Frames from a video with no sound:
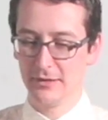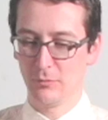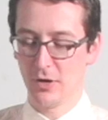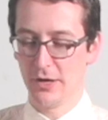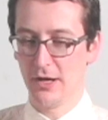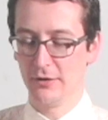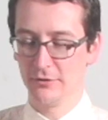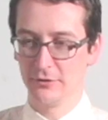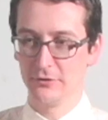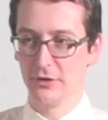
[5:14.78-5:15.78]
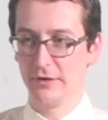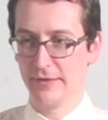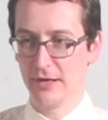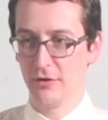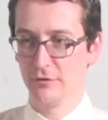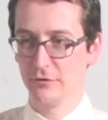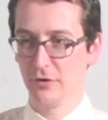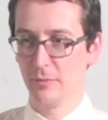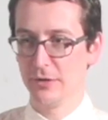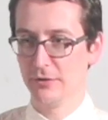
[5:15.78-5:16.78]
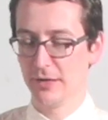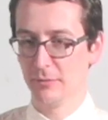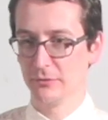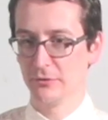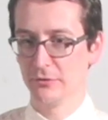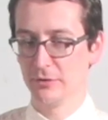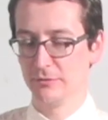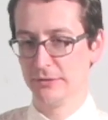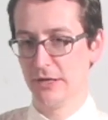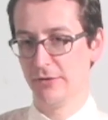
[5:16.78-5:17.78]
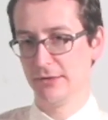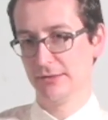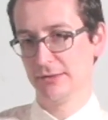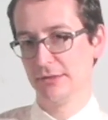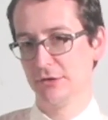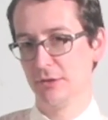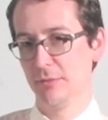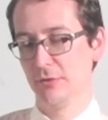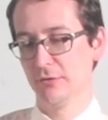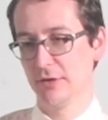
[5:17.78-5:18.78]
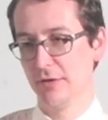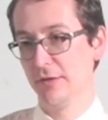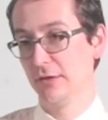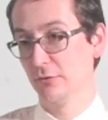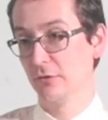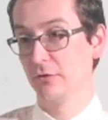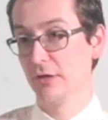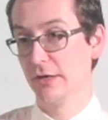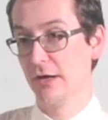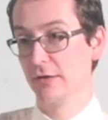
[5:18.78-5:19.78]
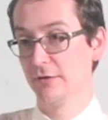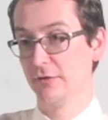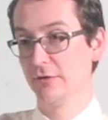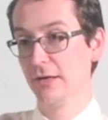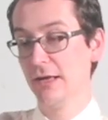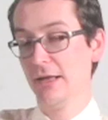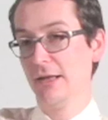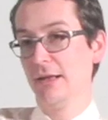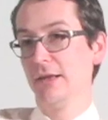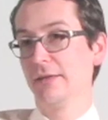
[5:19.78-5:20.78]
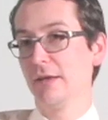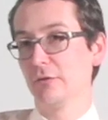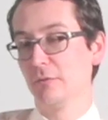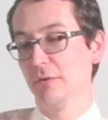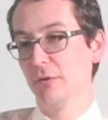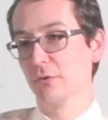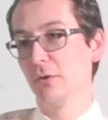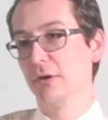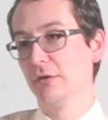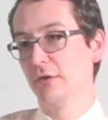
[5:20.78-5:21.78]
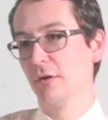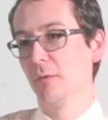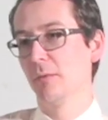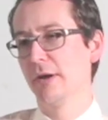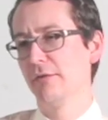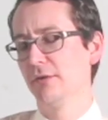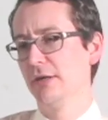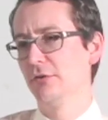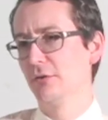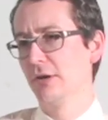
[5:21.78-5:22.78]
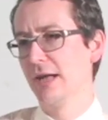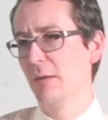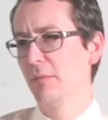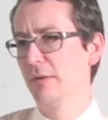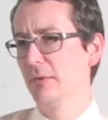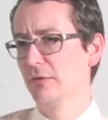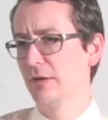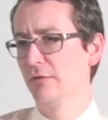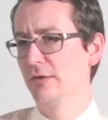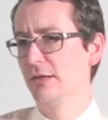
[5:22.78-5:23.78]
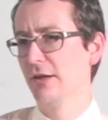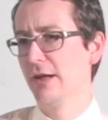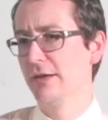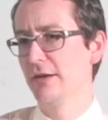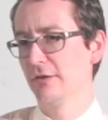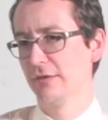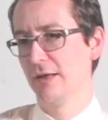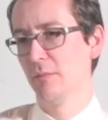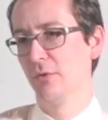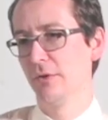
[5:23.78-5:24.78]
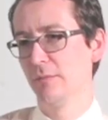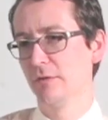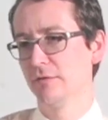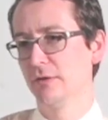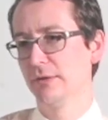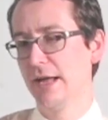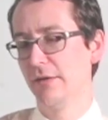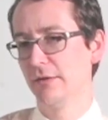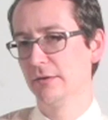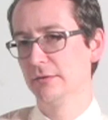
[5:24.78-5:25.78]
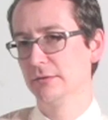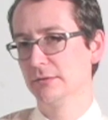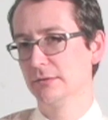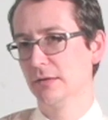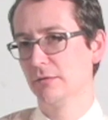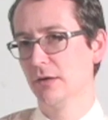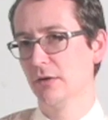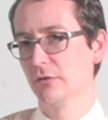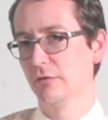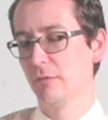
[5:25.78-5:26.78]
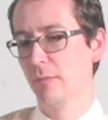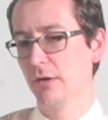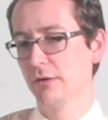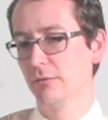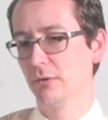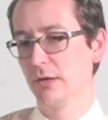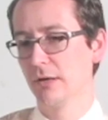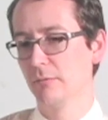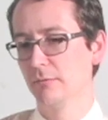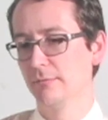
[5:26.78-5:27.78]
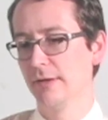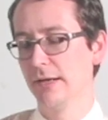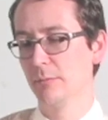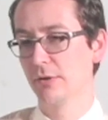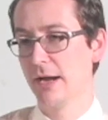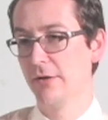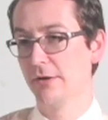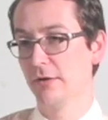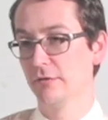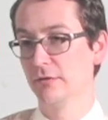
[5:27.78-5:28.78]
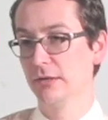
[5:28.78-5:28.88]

of what an artist has done in their lifetime, and you're able to sort of, attribute certain things to a certain artist. That was something that was quite desirable, but I never really saw it happening myself. I didn't know how you got to that point, but I feel now that I've got sort of a body of work I'm fairly proud of,